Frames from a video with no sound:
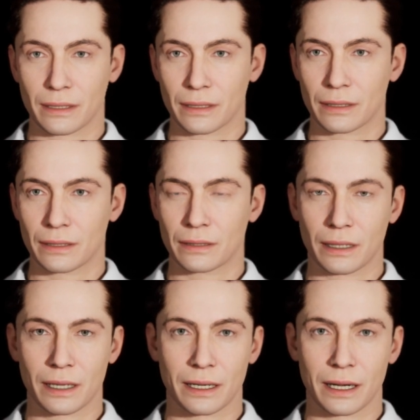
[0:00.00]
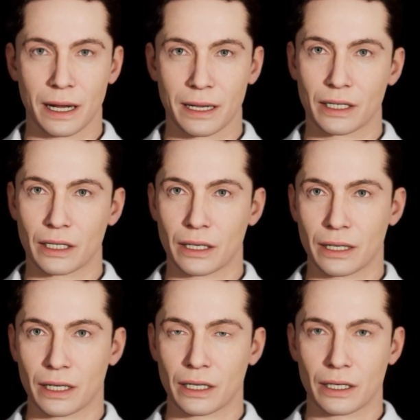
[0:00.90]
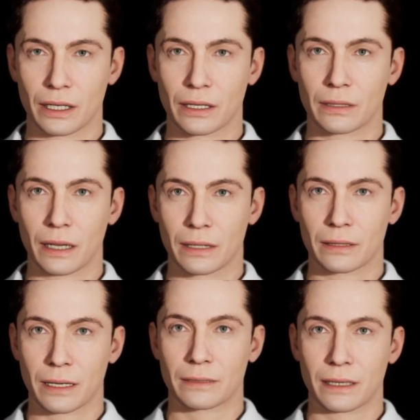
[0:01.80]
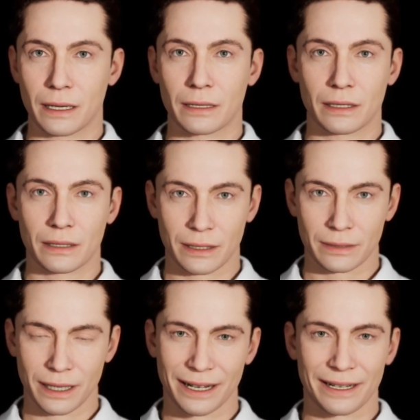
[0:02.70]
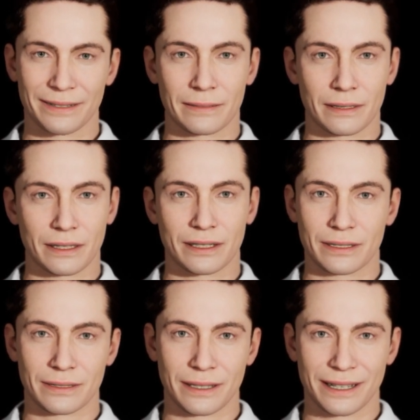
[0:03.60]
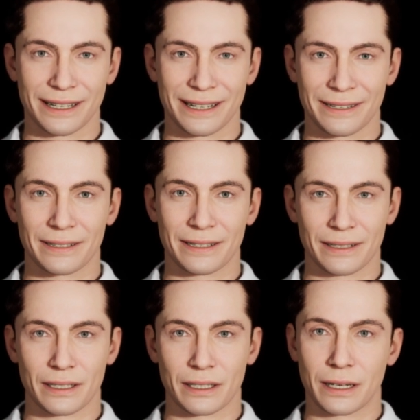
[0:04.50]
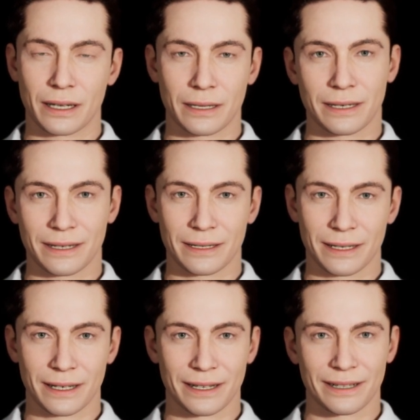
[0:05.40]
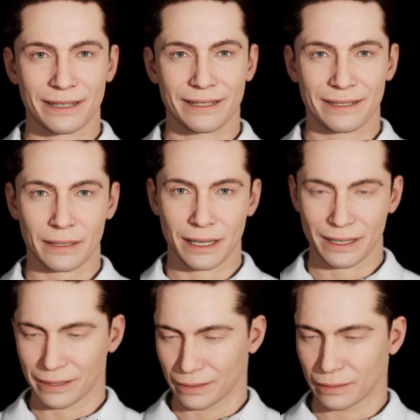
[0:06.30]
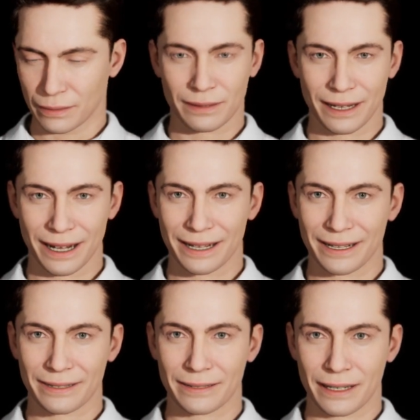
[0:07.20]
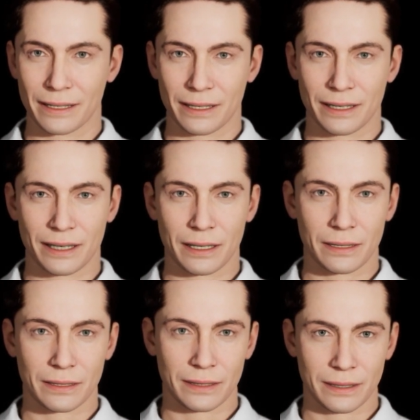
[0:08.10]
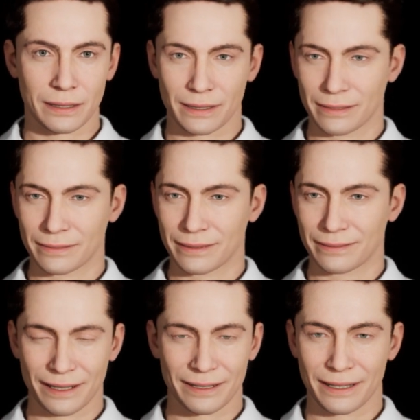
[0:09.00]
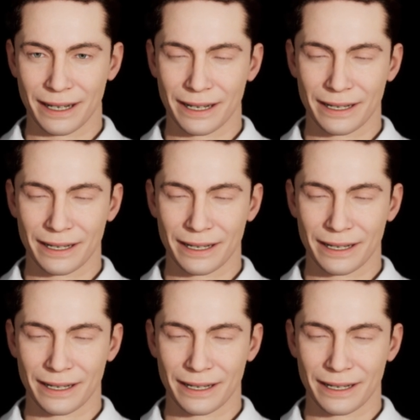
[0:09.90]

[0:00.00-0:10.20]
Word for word: All right. Uh, so excuse the low frame rate. My computer is overheating, so it's not really dealing with things very well, but we'll we can still show you how the interface works, and hopefully your computer will run better than mine.